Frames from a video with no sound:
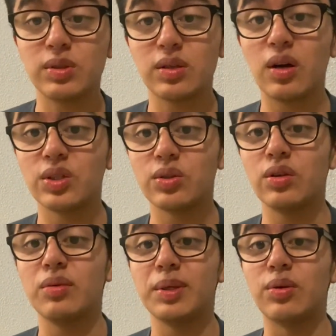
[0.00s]
also going to
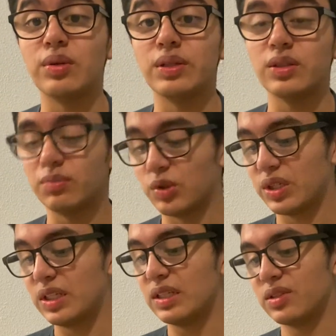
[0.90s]
be holding some more
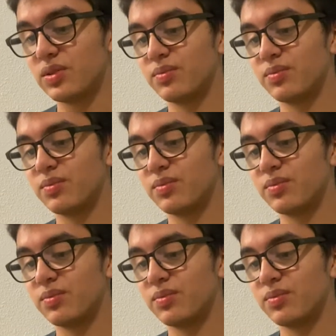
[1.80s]
keys.